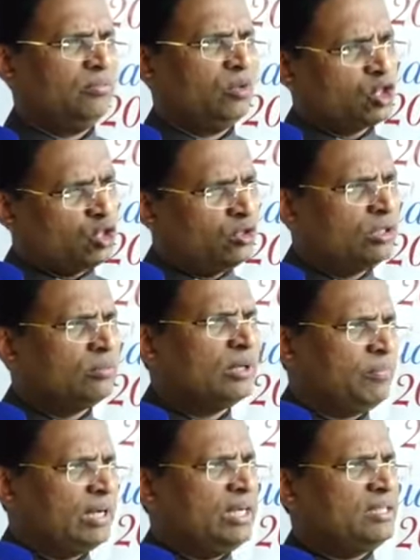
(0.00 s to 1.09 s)
Most of them
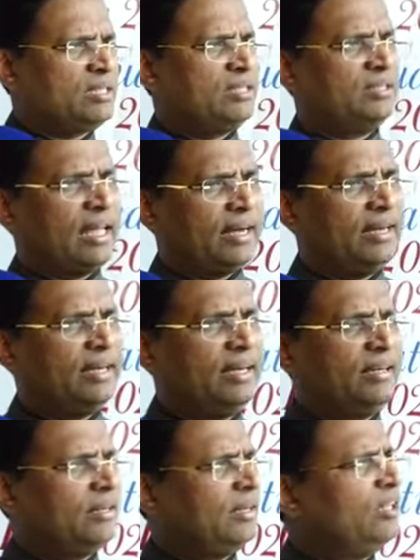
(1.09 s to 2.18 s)
are placed in
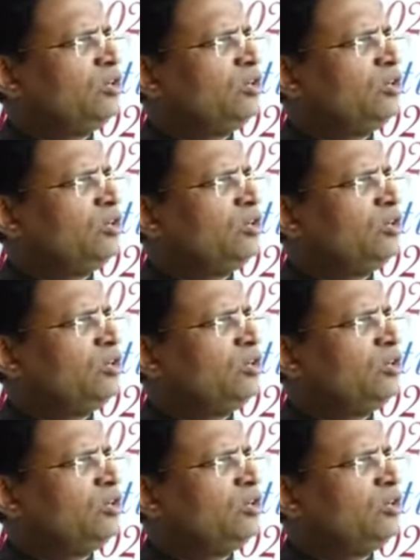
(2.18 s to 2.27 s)
Nagaland and